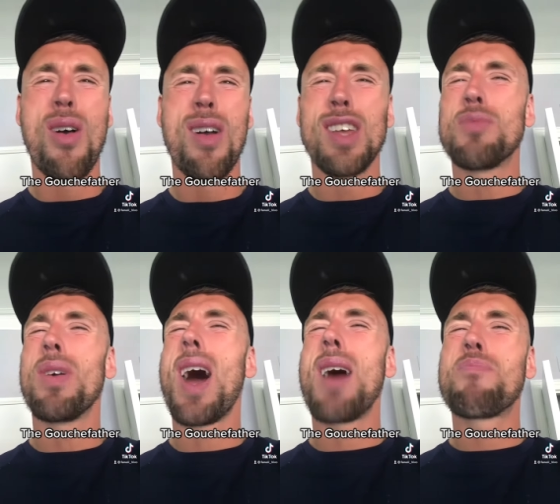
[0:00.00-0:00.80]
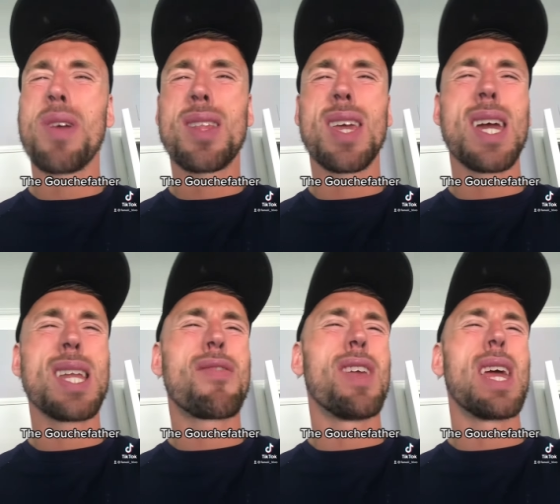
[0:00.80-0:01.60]
He's been amputated
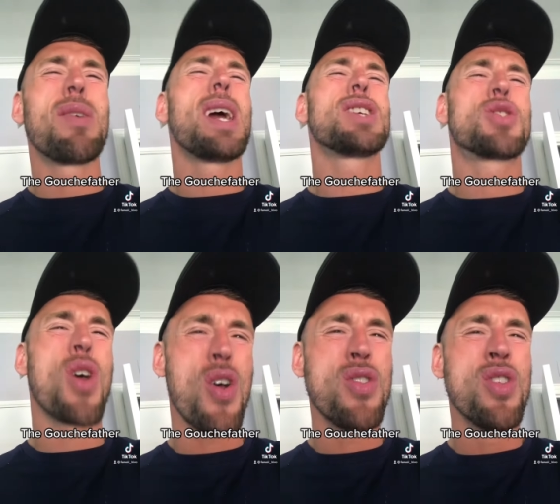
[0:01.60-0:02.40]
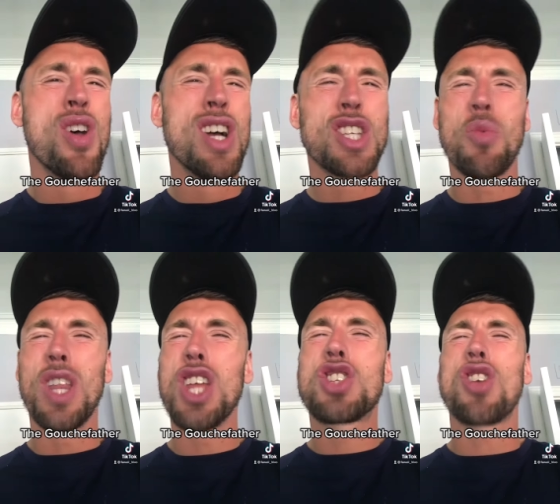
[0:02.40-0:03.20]
for the waist down, so we
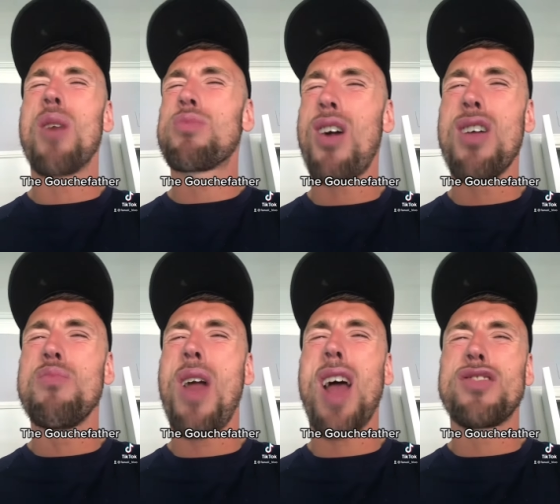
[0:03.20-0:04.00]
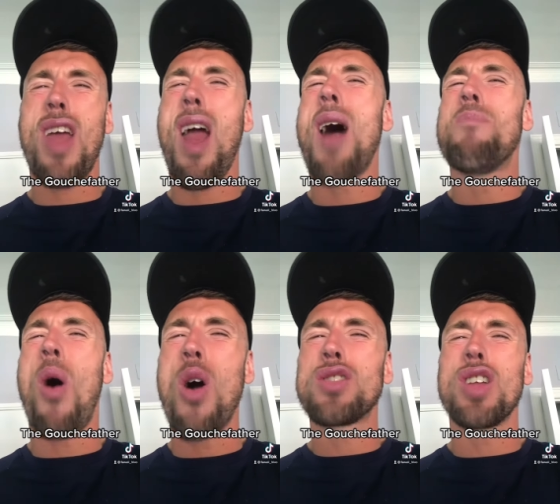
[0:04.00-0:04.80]
need some kind with a set of
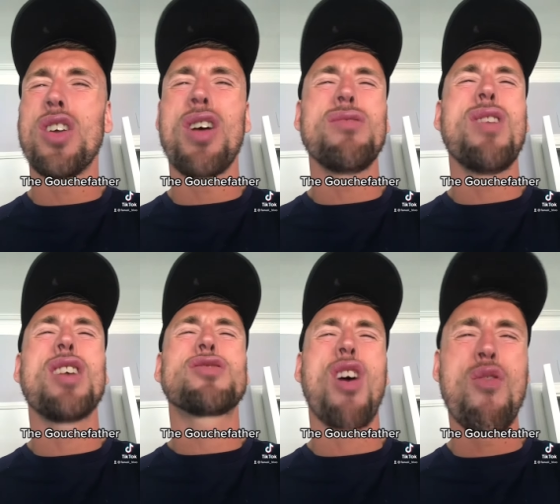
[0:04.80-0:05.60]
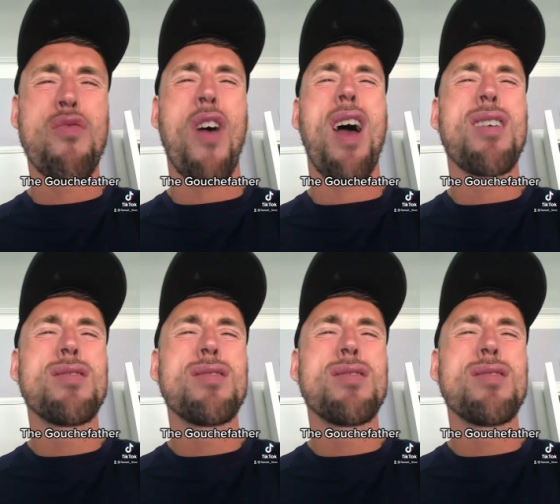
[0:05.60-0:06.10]
boys to run this outfit.